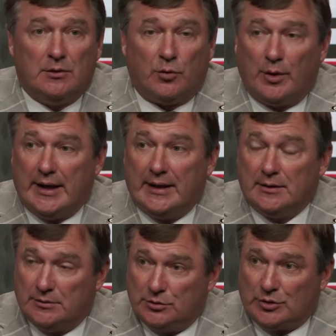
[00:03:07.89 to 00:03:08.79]
for a
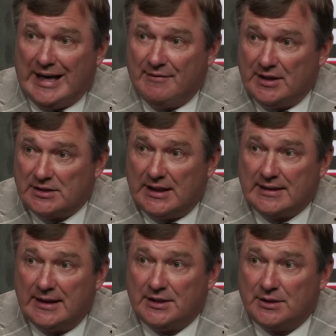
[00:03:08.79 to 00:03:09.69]
driving
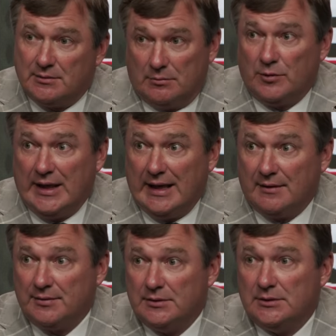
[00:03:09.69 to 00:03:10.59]
citation. We have.